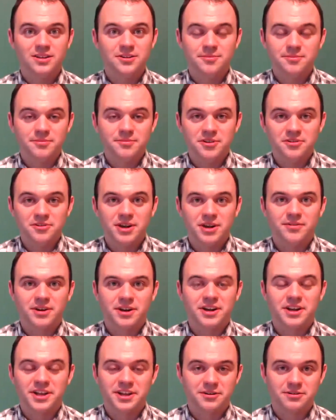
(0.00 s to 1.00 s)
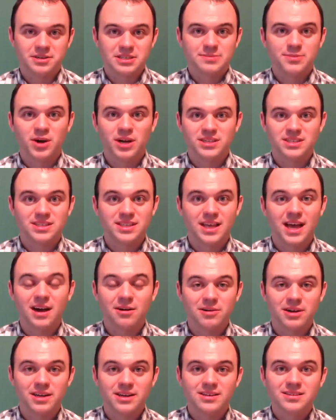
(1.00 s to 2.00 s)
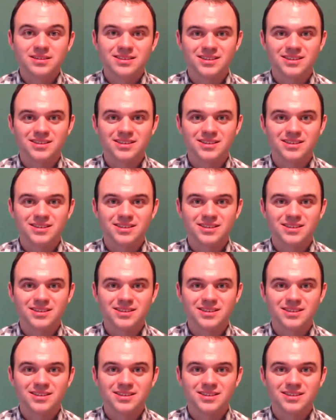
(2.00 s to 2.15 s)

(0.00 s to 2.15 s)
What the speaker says: You're never going to get a response that way.